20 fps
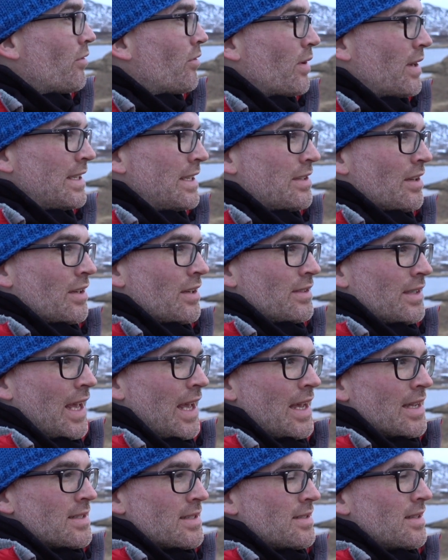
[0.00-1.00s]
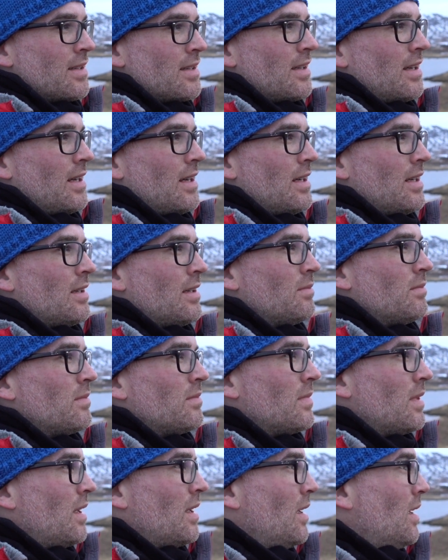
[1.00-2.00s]
I've already done a test,
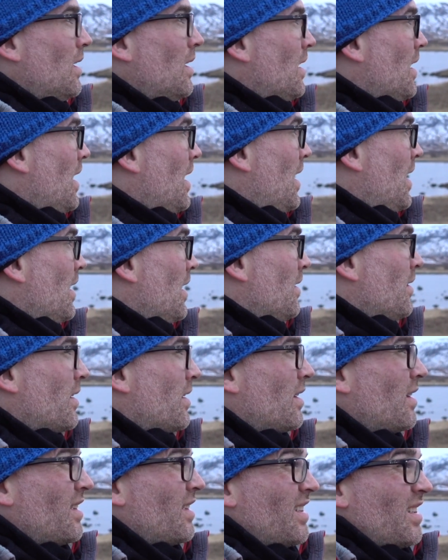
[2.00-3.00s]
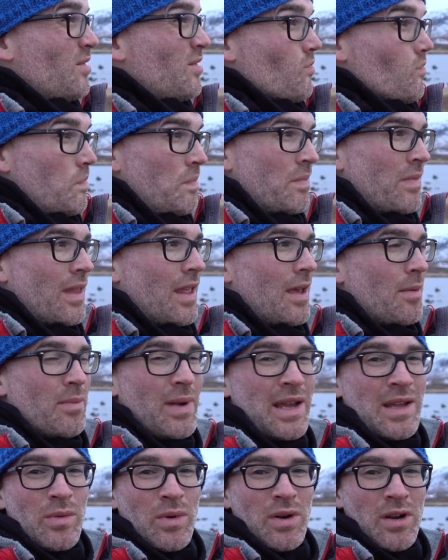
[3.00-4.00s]
and it
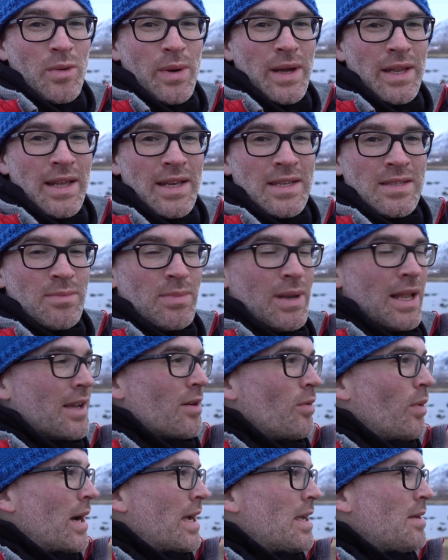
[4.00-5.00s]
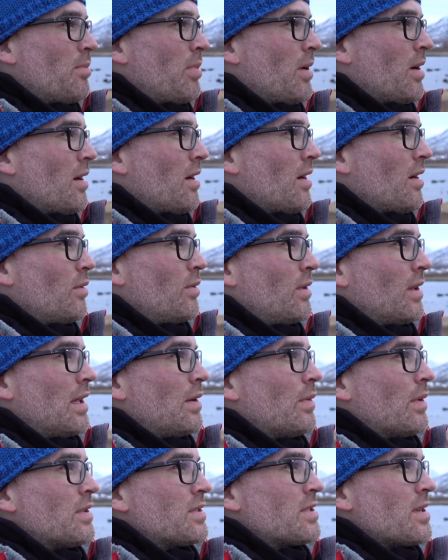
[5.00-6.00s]
might work quite nice in black and white, but I
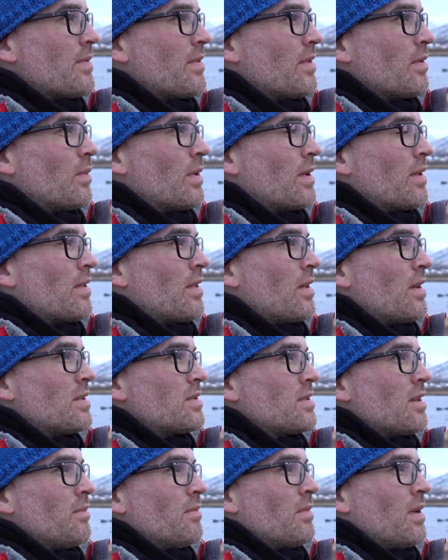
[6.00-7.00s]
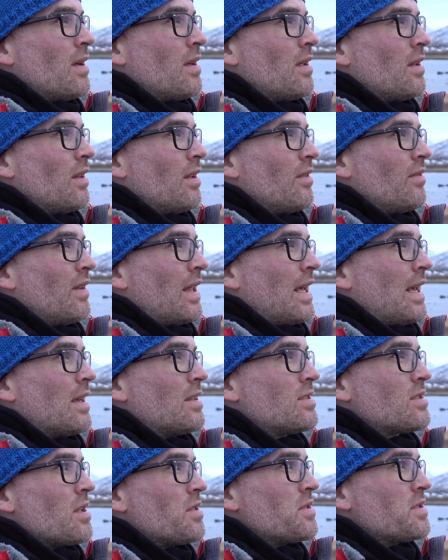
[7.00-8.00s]
really want something with some lovely
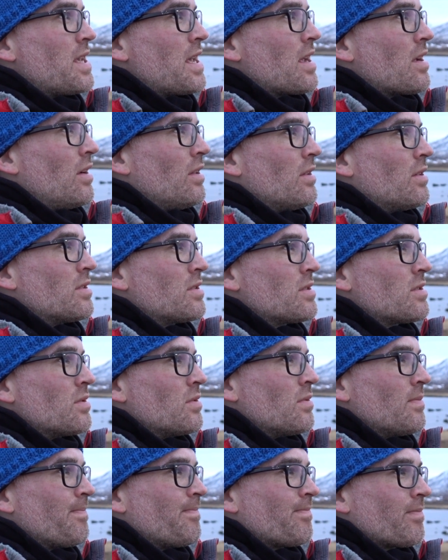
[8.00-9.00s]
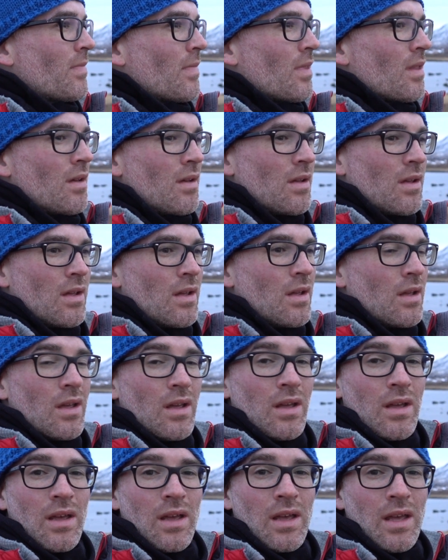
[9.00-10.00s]
sunset colours. So
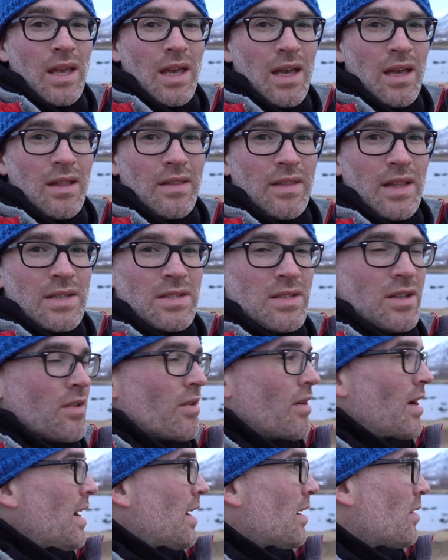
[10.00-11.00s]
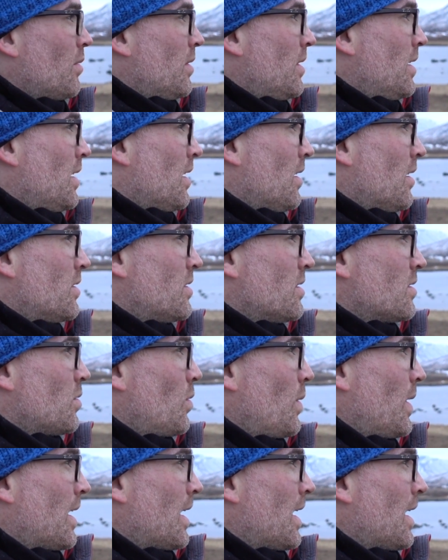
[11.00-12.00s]
yeah, that's a crack. We are just
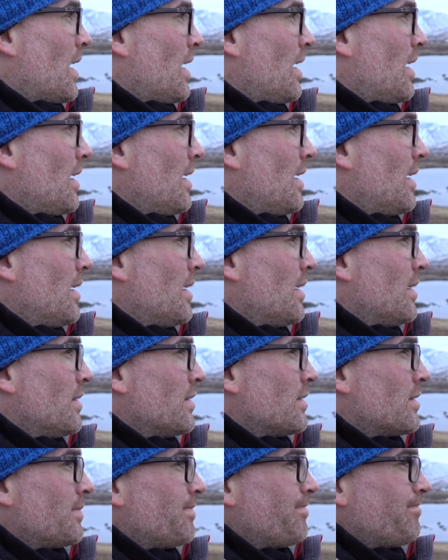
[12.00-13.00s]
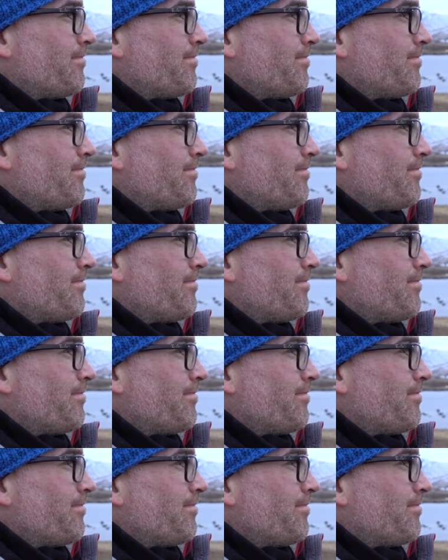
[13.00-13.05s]
waiting, and